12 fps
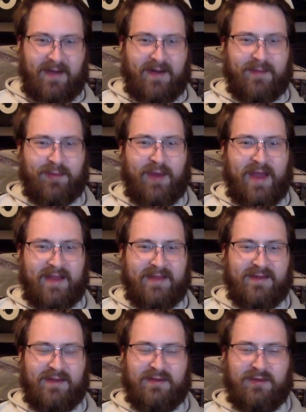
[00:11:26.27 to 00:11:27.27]
on
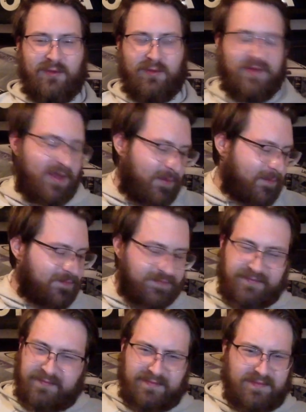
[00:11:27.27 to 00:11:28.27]
practice on Tuesday.
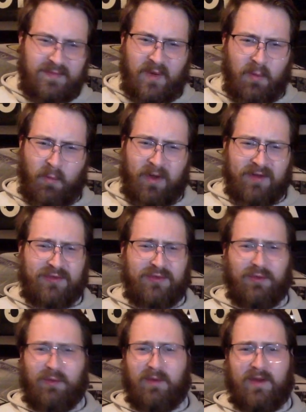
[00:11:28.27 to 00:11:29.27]
What a
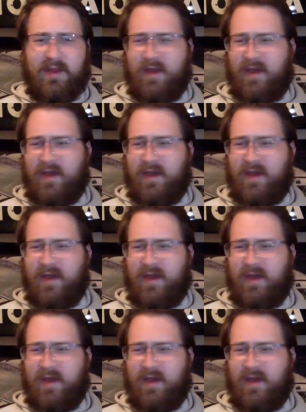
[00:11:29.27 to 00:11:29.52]
story.